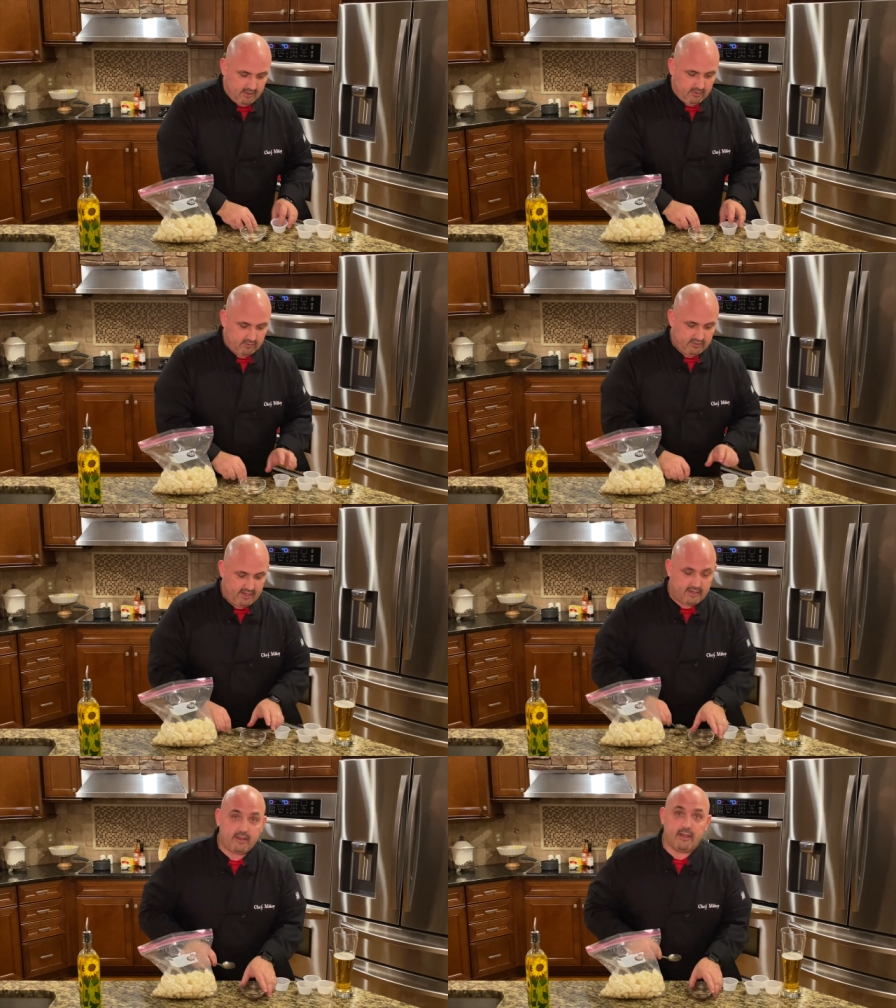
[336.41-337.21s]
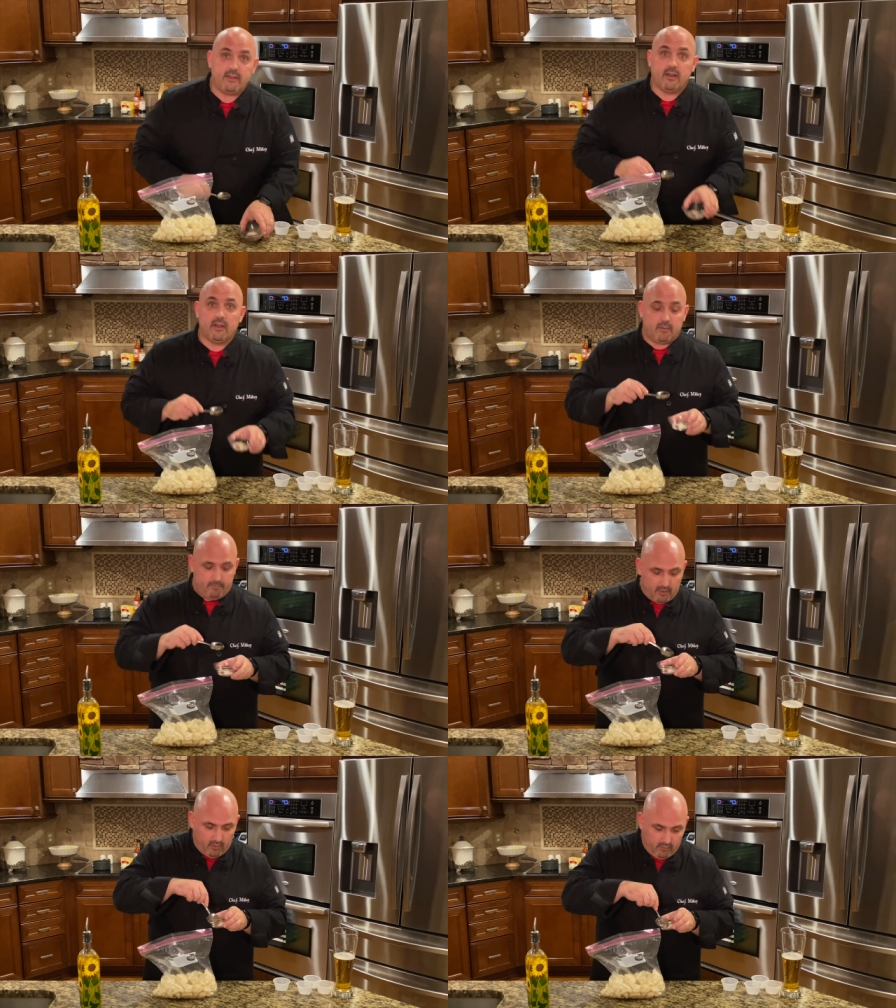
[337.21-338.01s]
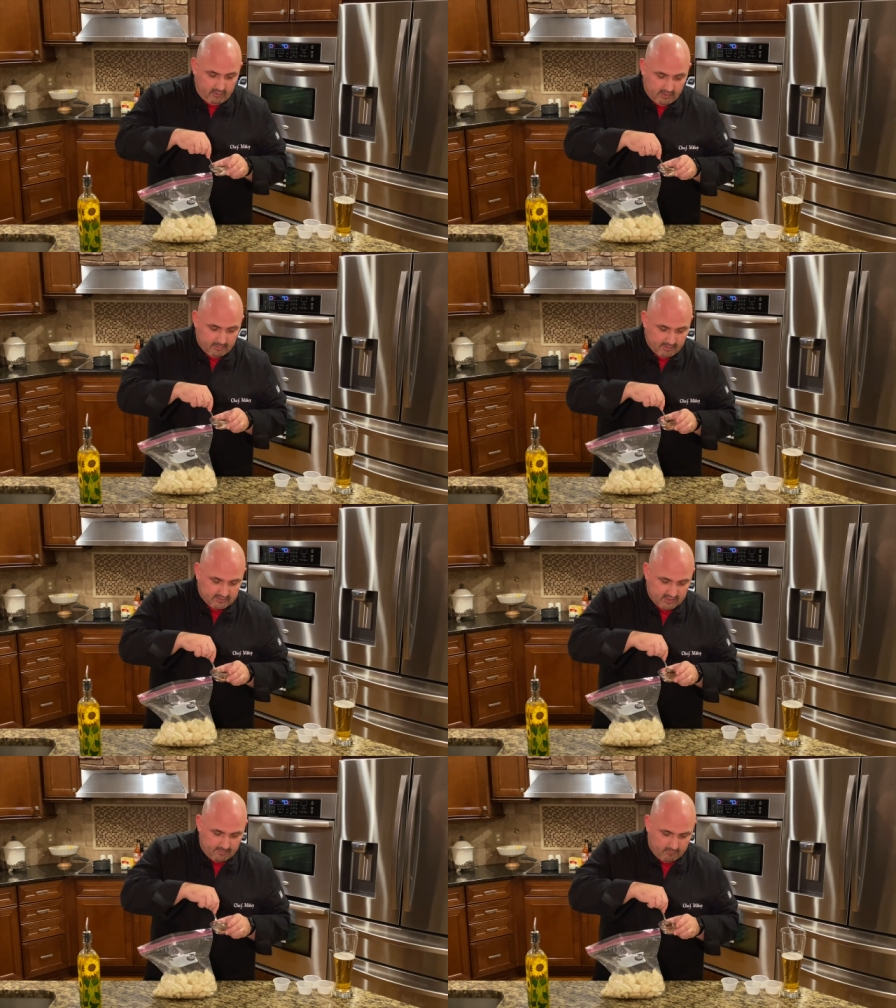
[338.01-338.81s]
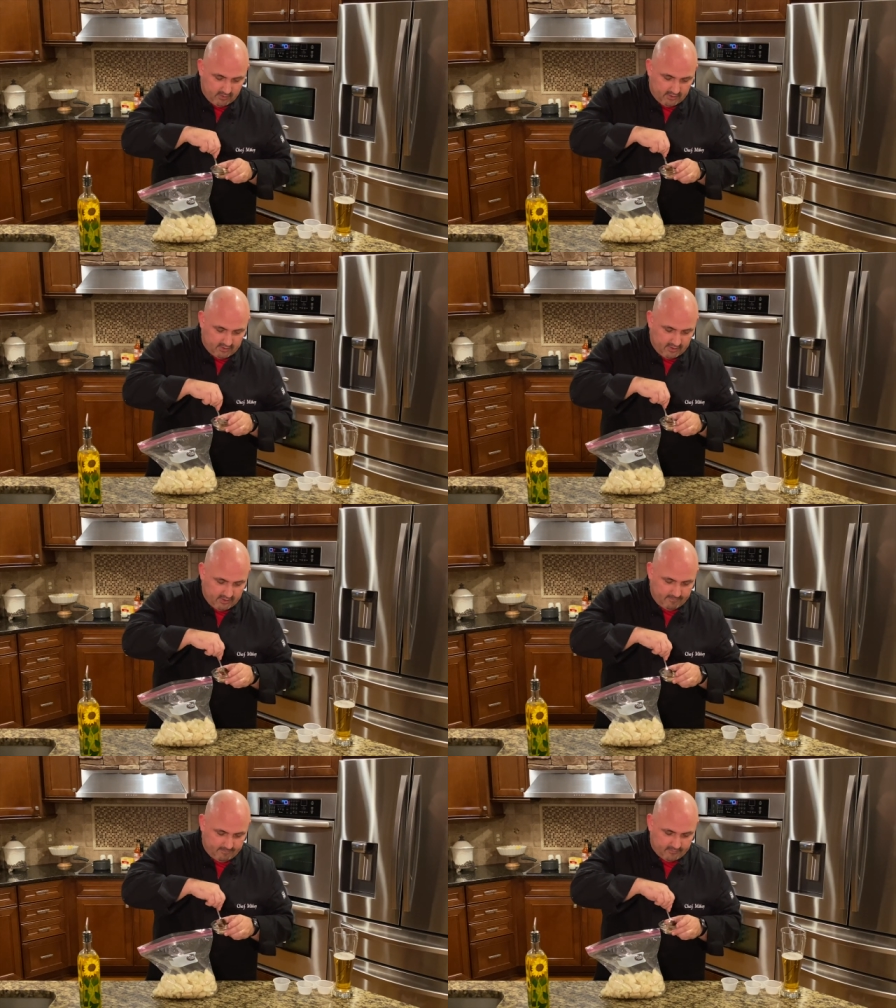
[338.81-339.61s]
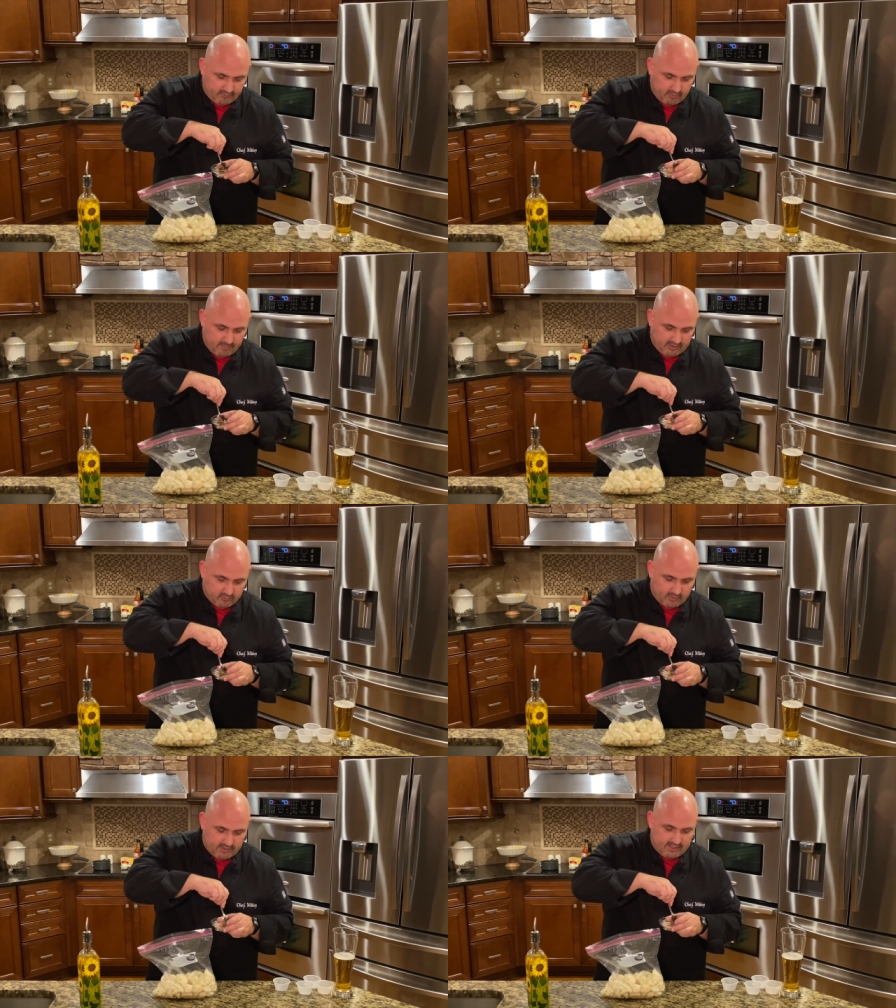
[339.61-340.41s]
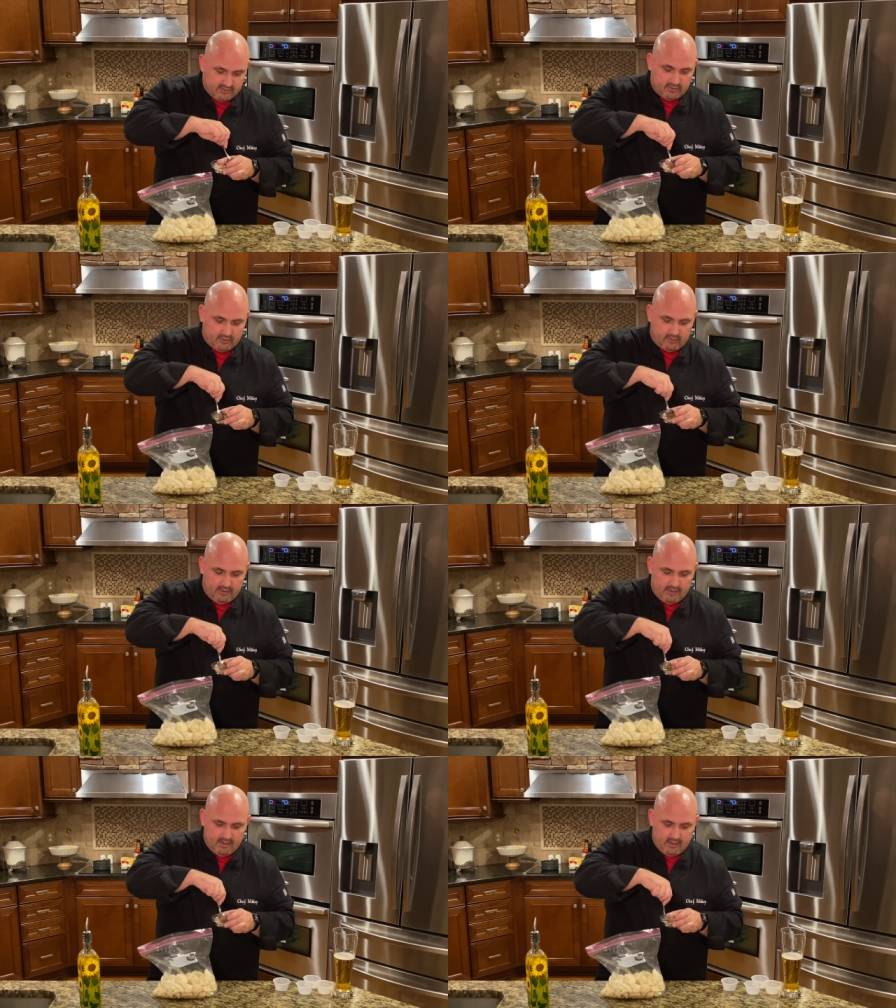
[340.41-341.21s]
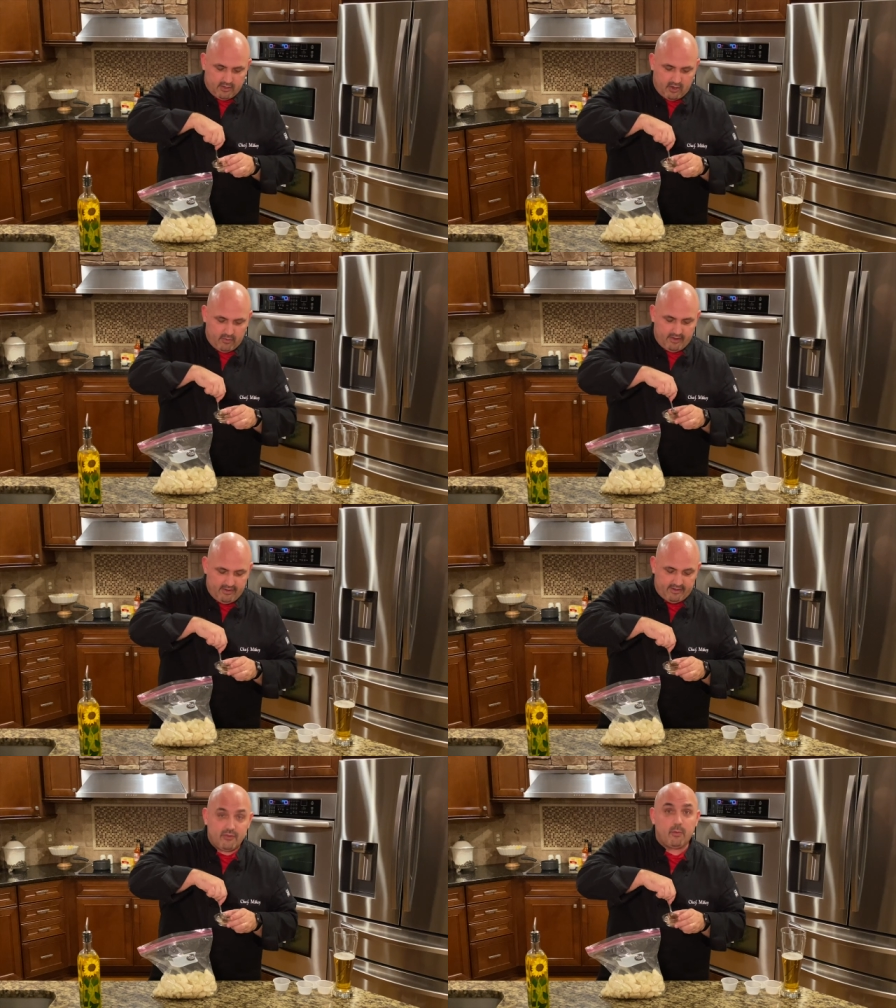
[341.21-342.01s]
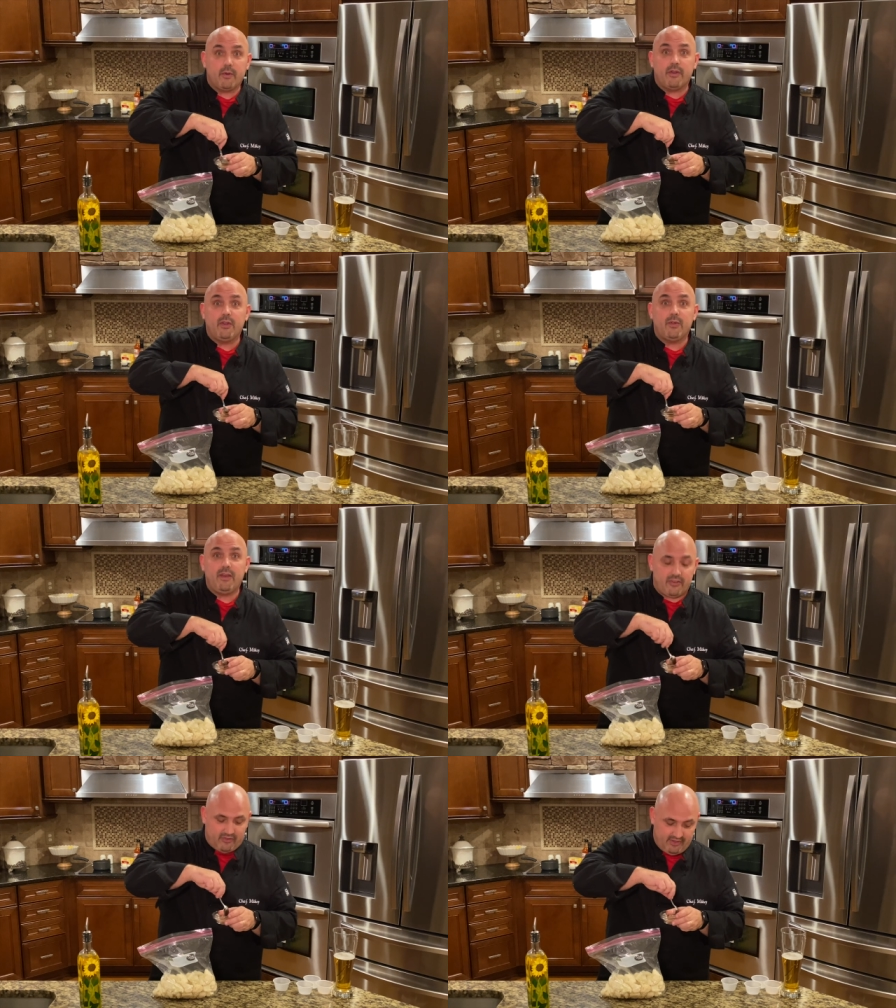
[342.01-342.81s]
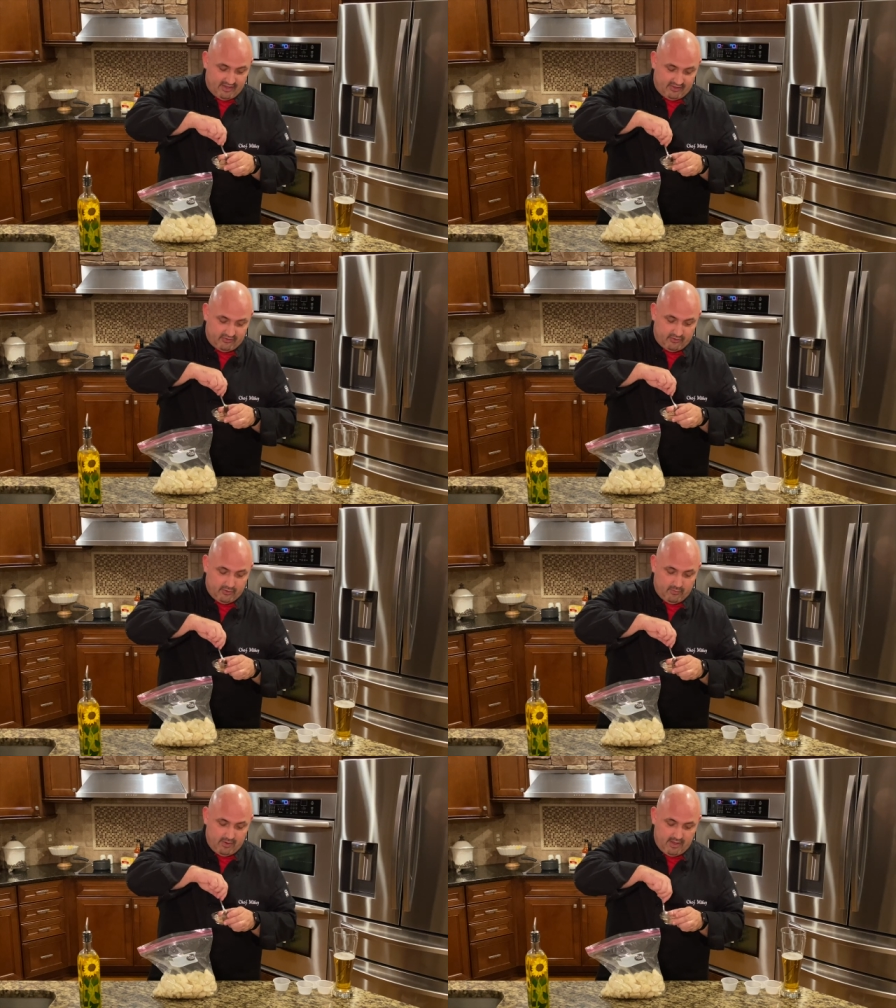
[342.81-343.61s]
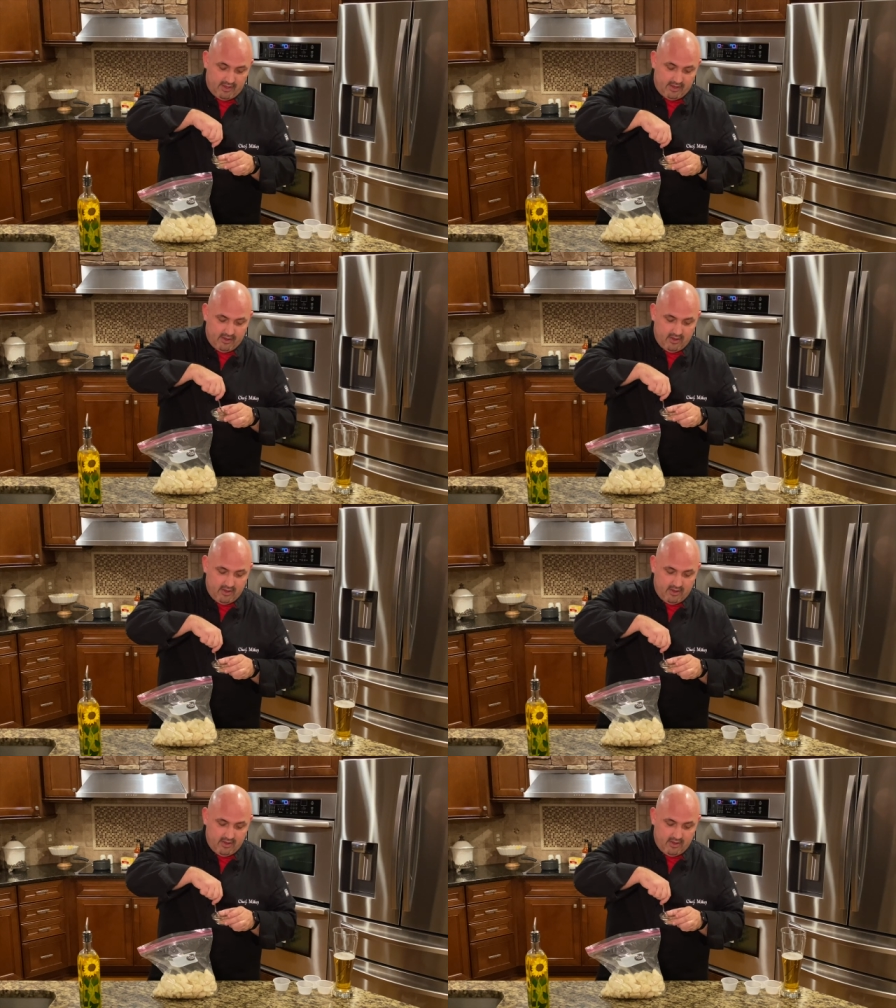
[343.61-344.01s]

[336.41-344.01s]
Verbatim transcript: We're gonna take into a little bowl, mix it up really good so it makes one nice little coating. Guess what we're gonna do with this? Yes, you're right.